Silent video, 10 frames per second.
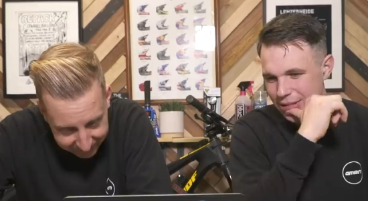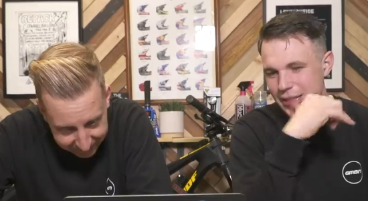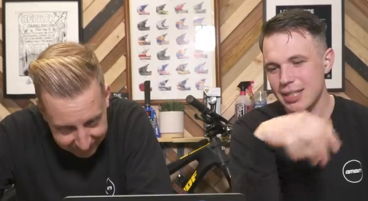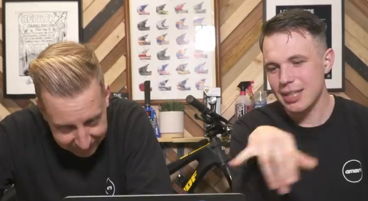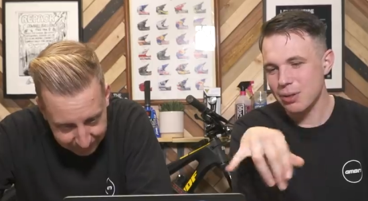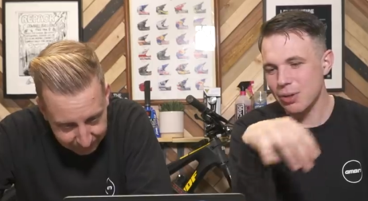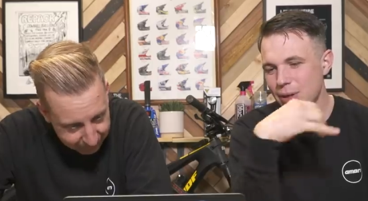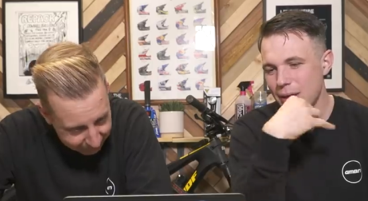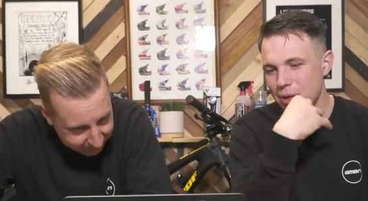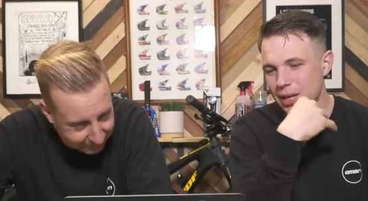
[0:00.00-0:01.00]
Speaker 1: It's a nice little
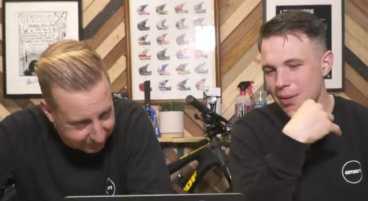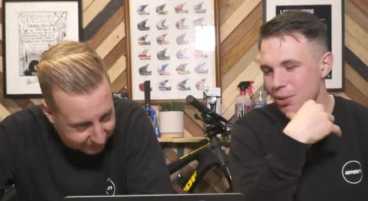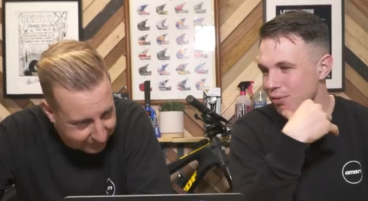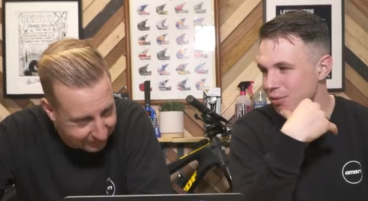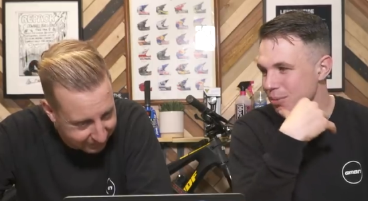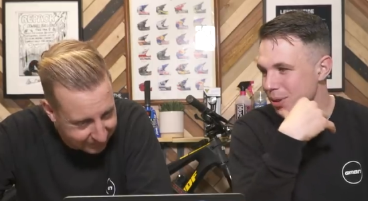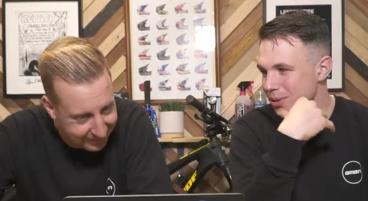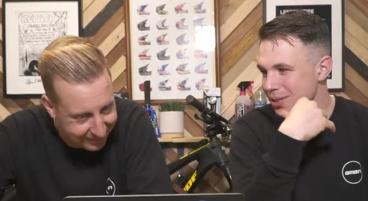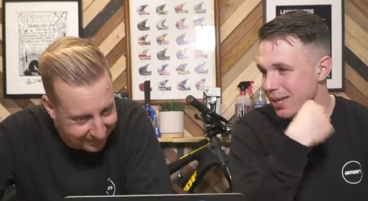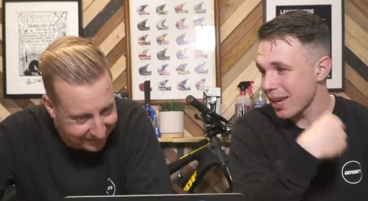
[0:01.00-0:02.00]
call out when you get them in the fruit
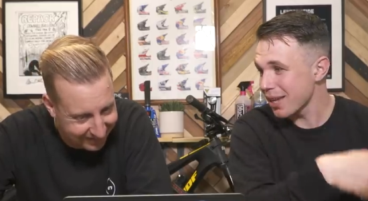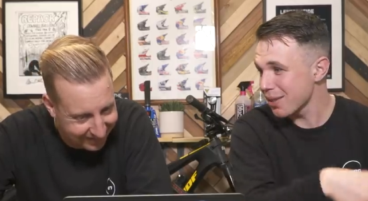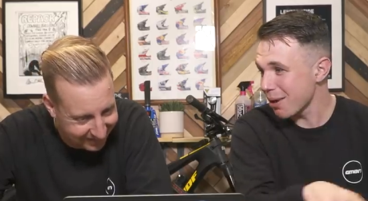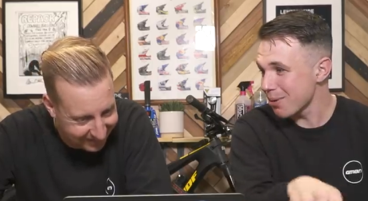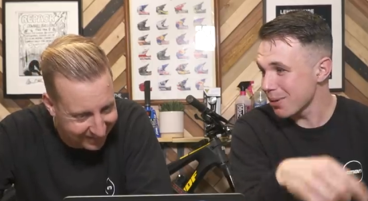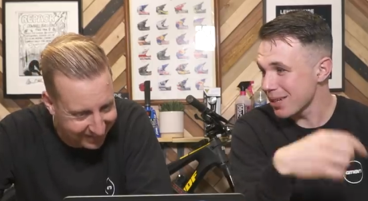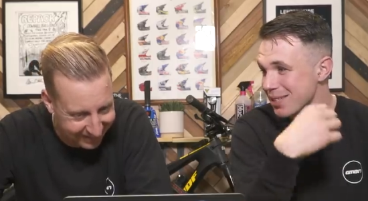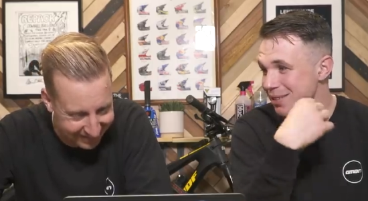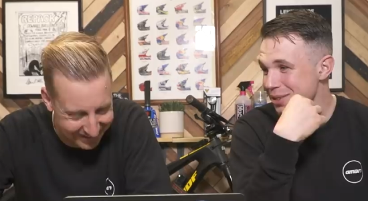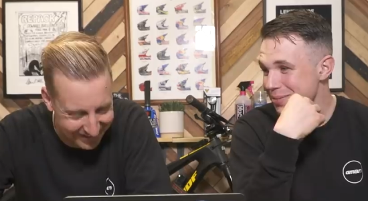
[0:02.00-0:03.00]
bowl to say, any other mountain
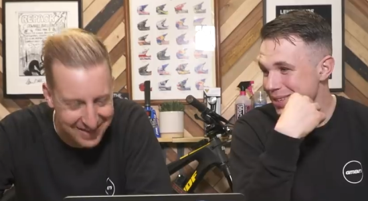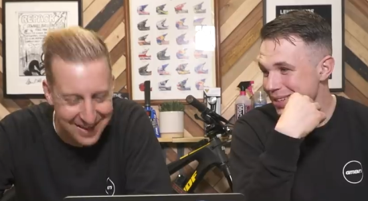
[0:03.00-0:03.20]
bikers in the room?